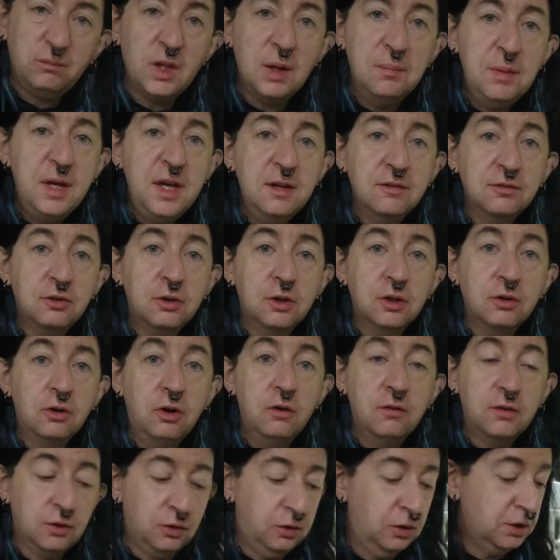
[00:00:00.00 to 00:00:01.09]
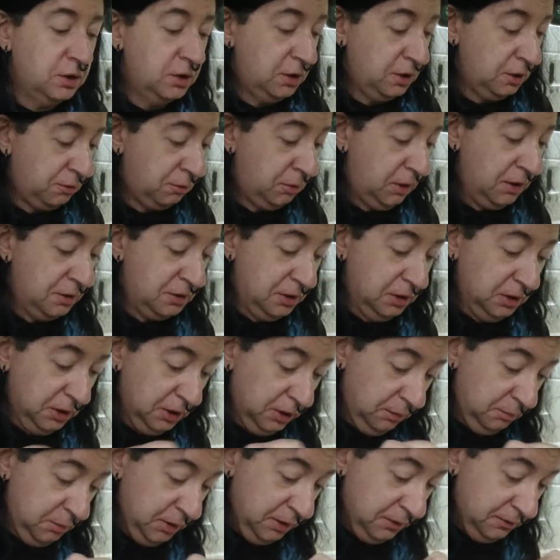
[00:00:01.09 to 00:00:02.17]
May have overcooked the crust a
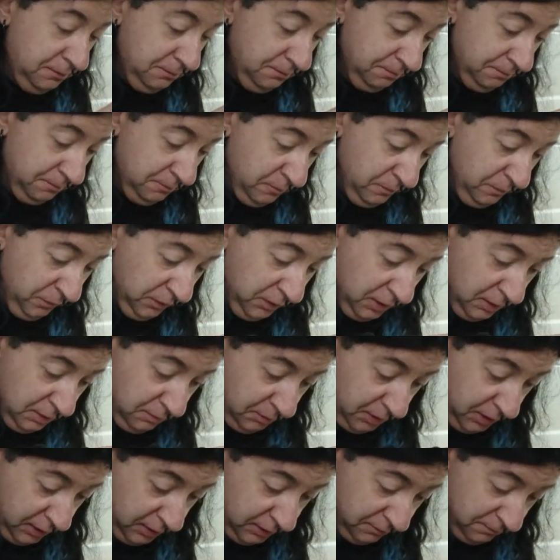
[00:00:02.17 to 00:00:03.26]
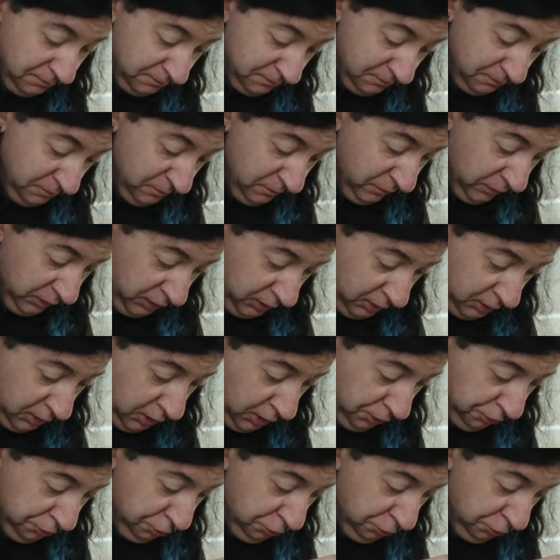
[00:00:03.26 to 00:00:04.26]
little bit, but not